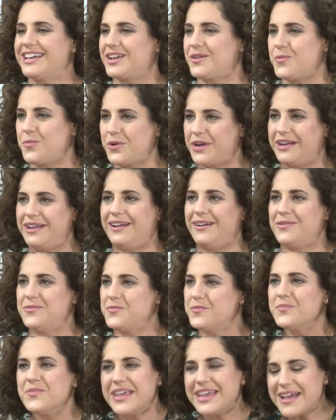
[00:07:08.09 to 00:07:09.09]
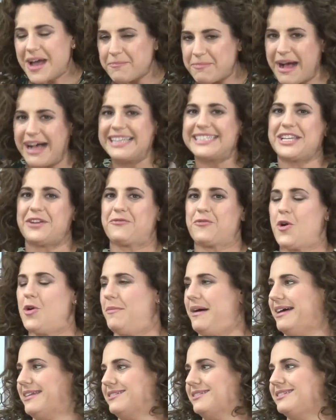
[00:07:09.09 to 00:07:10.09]
Like we positive role
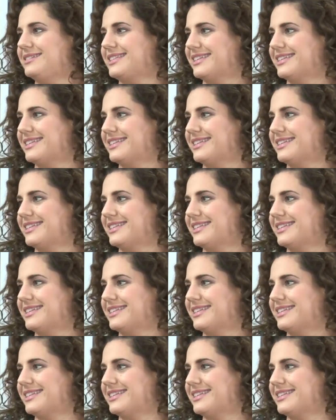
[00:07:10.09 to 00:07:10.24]
models.